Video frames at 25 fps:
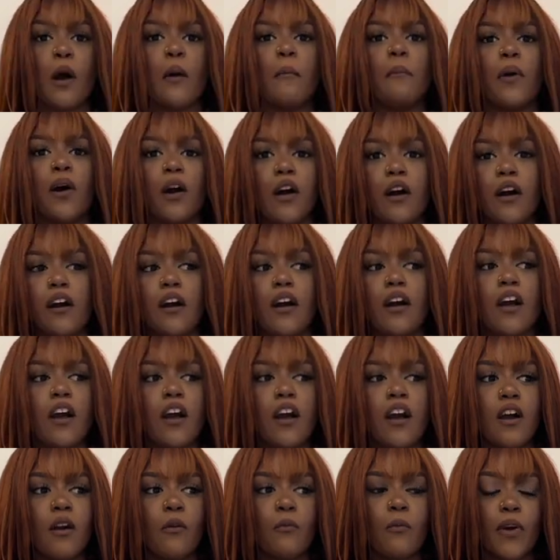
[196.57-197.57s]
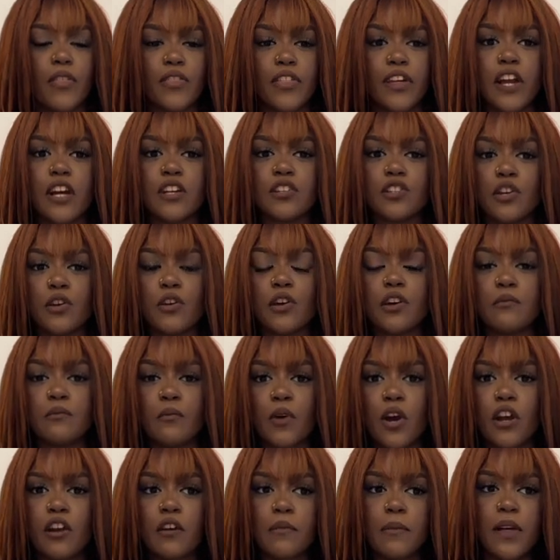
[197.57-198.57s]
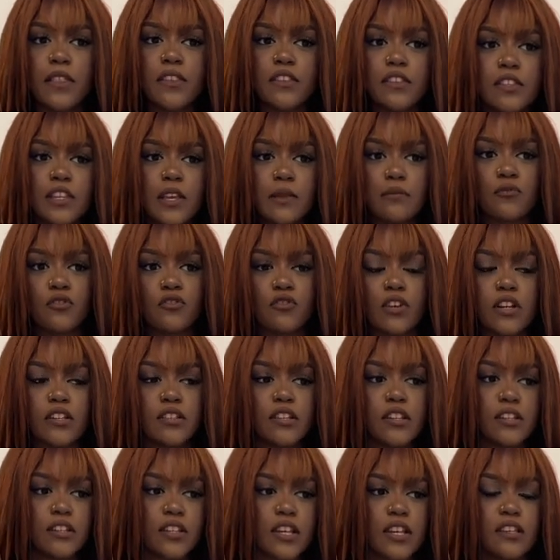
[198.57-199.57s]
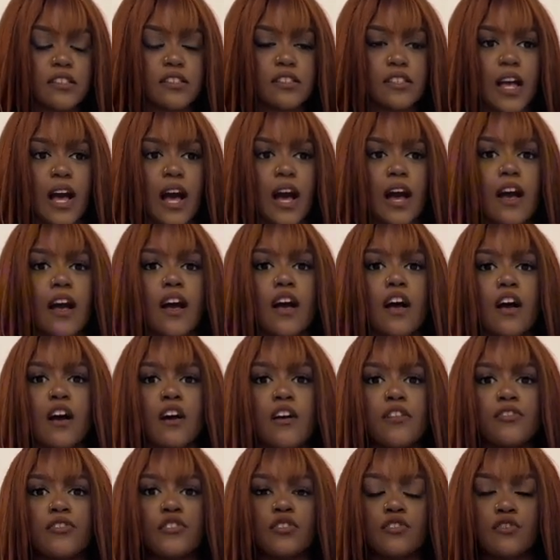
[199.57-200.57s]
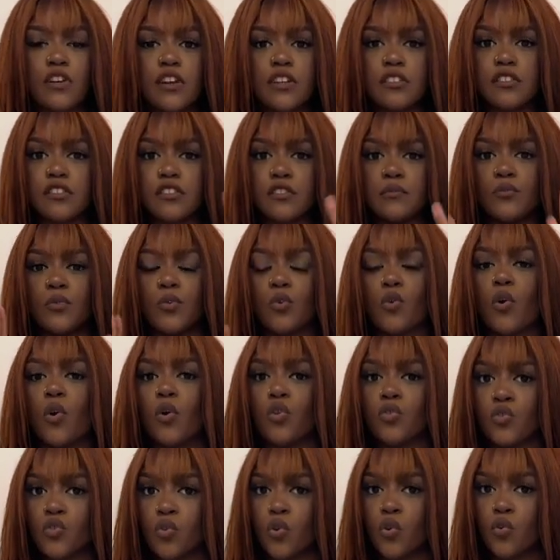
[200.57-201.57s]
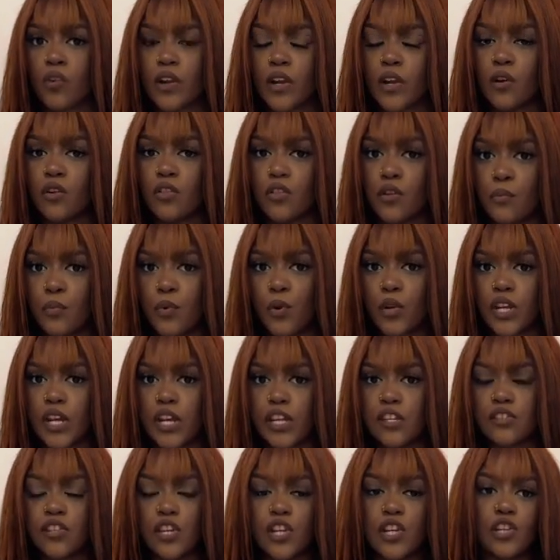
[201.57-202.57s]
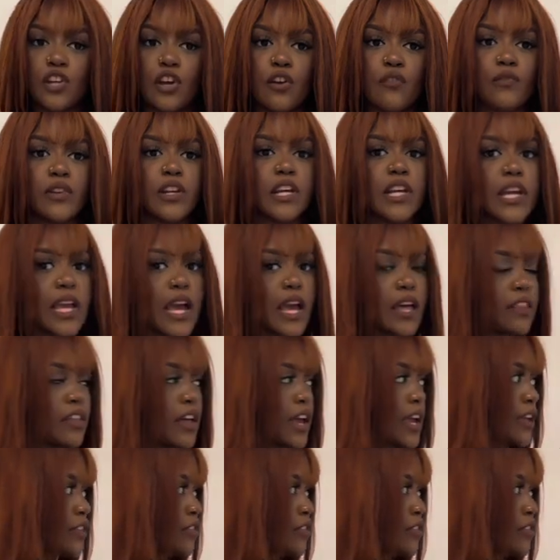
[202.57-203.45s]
But one thing I do admire about the Skims dresses is that the dresses are more contouring on the body, so you don't really get like